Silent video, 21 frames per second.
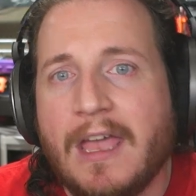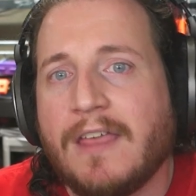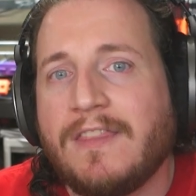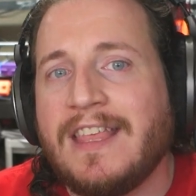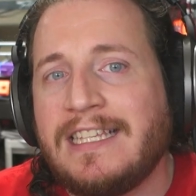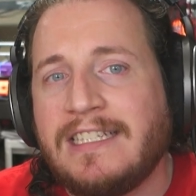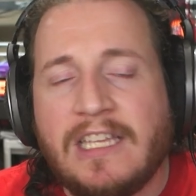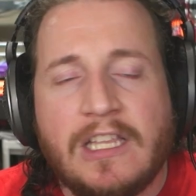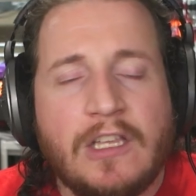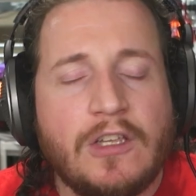
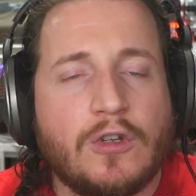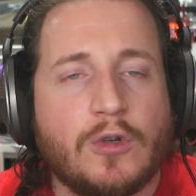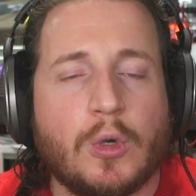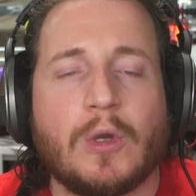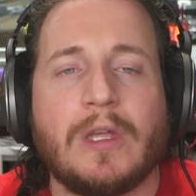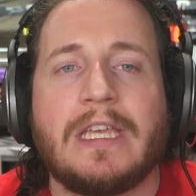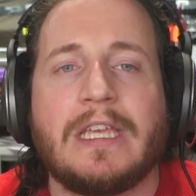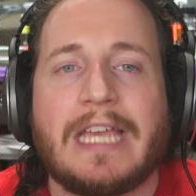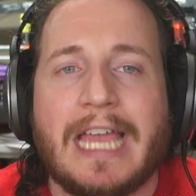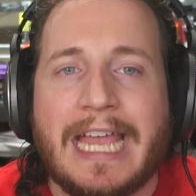This can
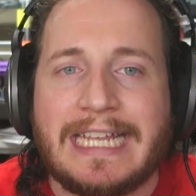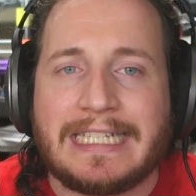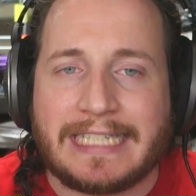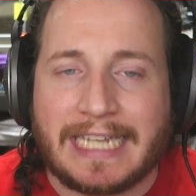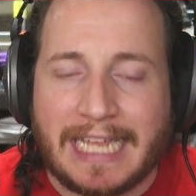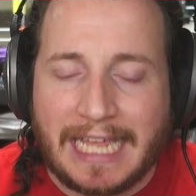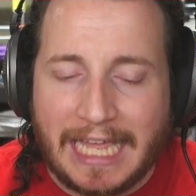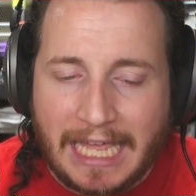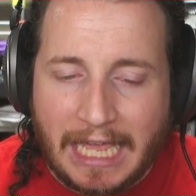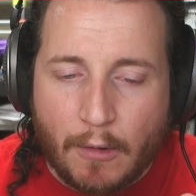
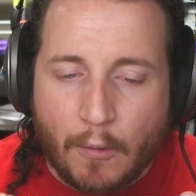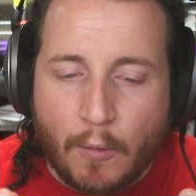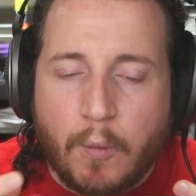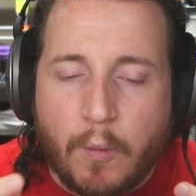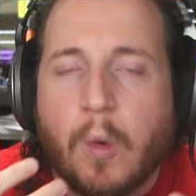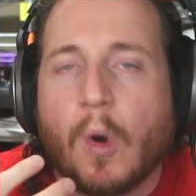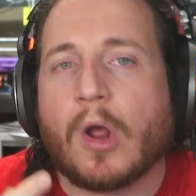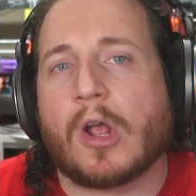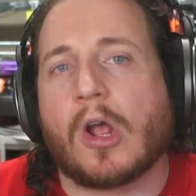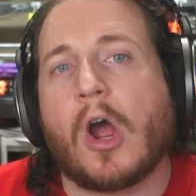create
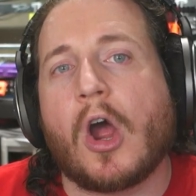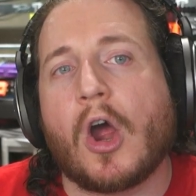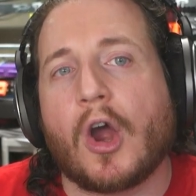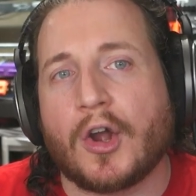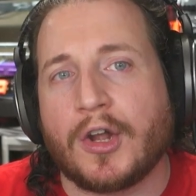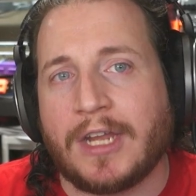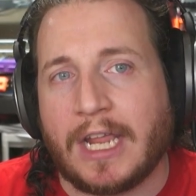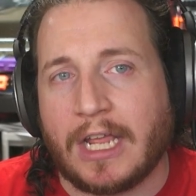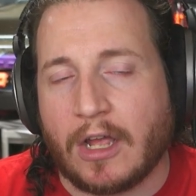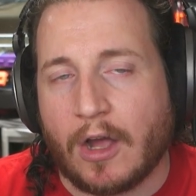work
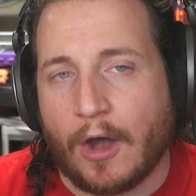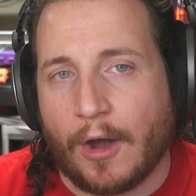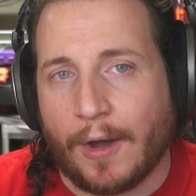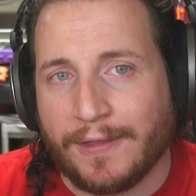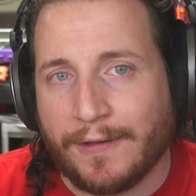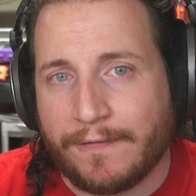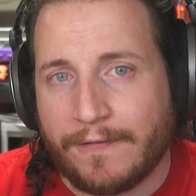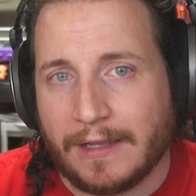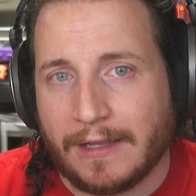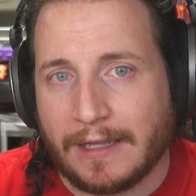hardening
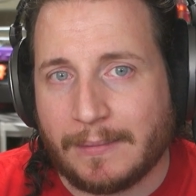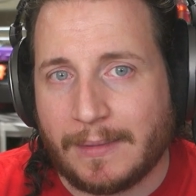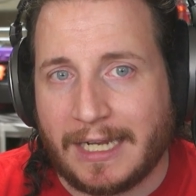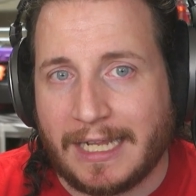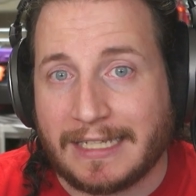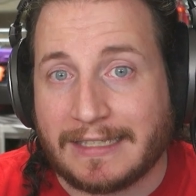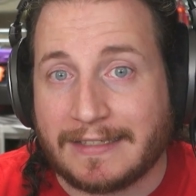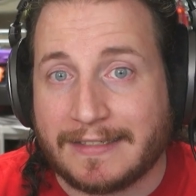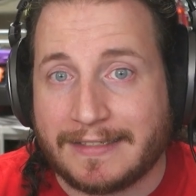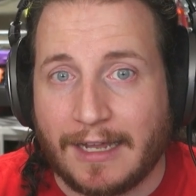on the
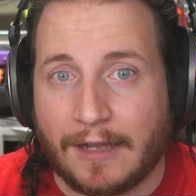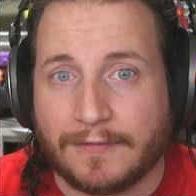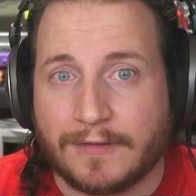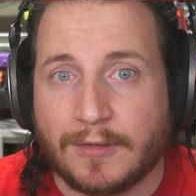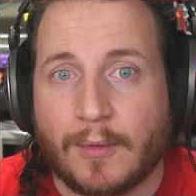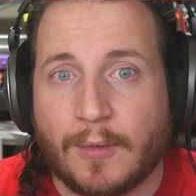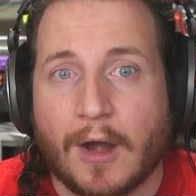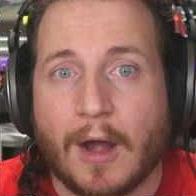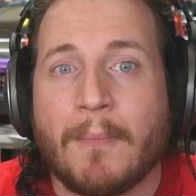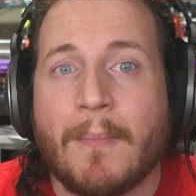filament itself
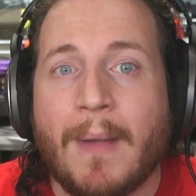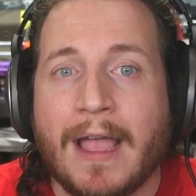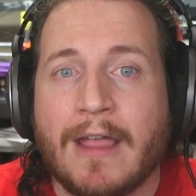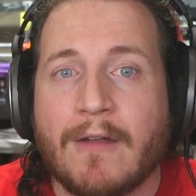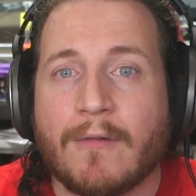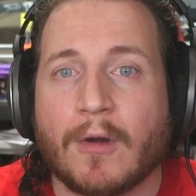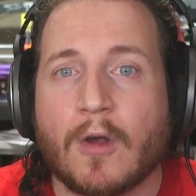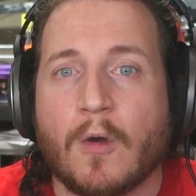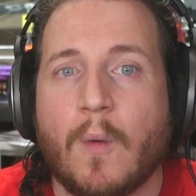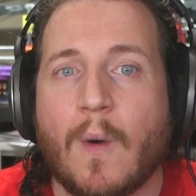to where it
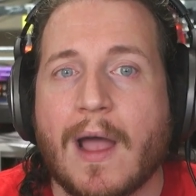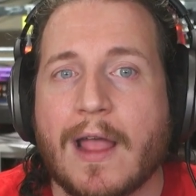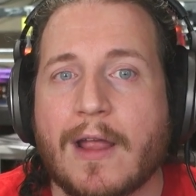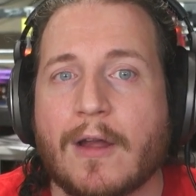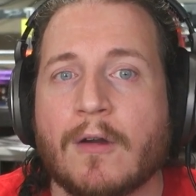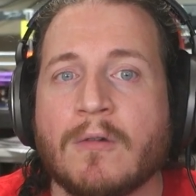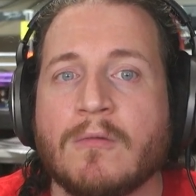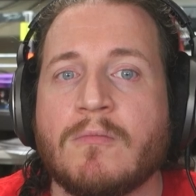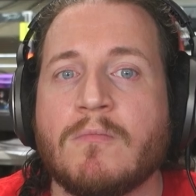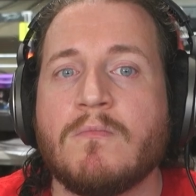might
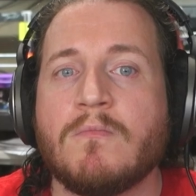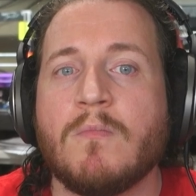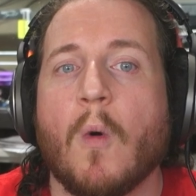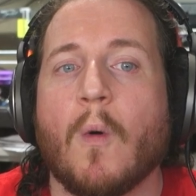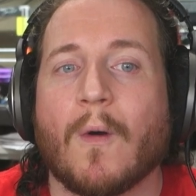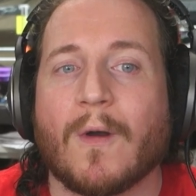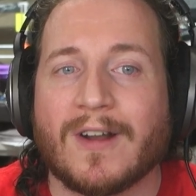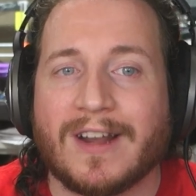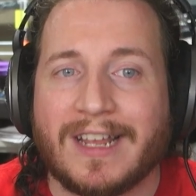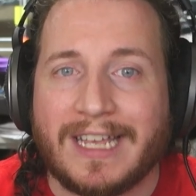require
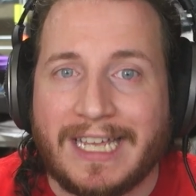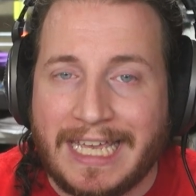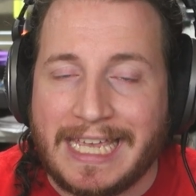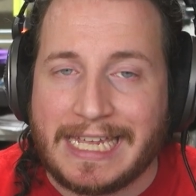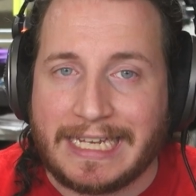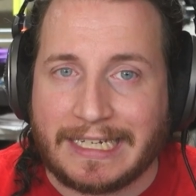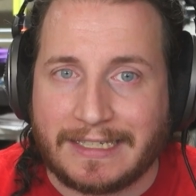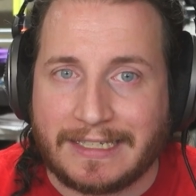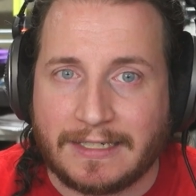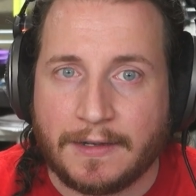more
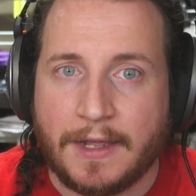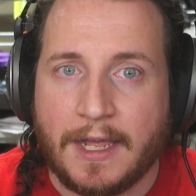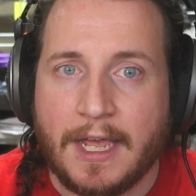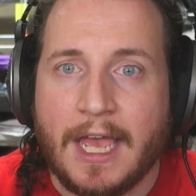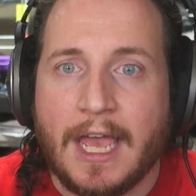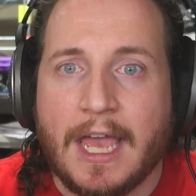heat.